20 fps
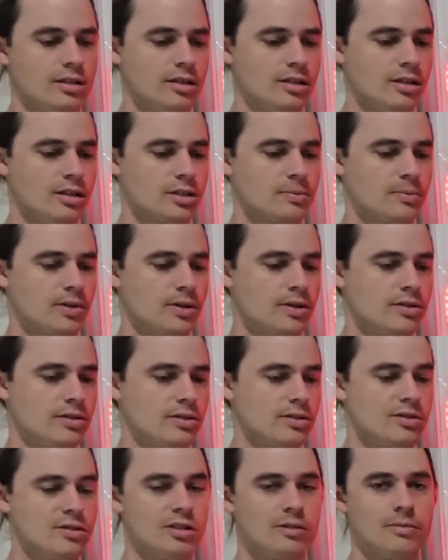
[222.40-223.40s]
I suppose,
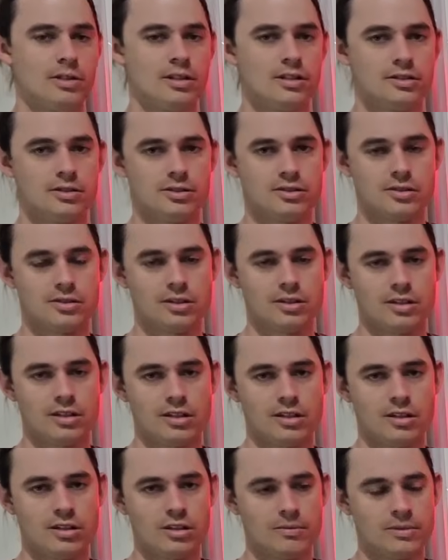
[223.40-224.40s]
stimuluses to the
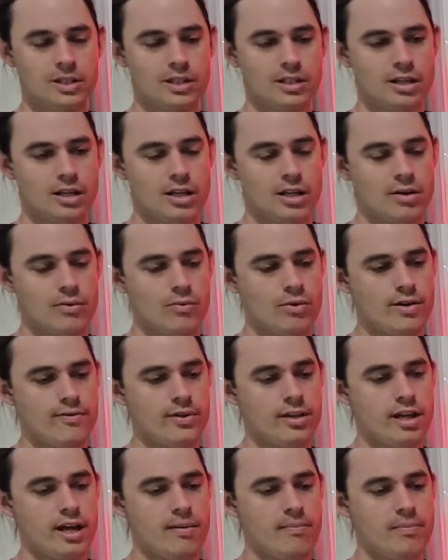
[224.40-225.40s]
economy,
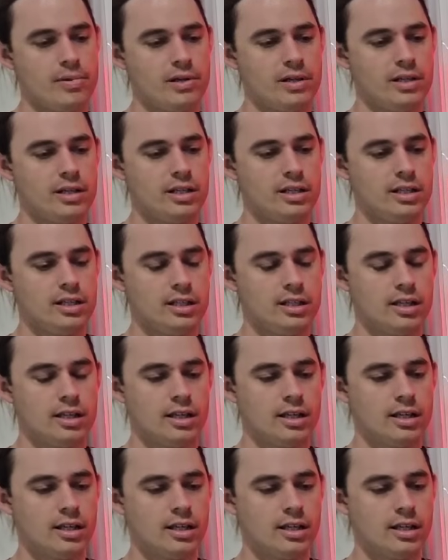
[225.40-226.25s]
whether that be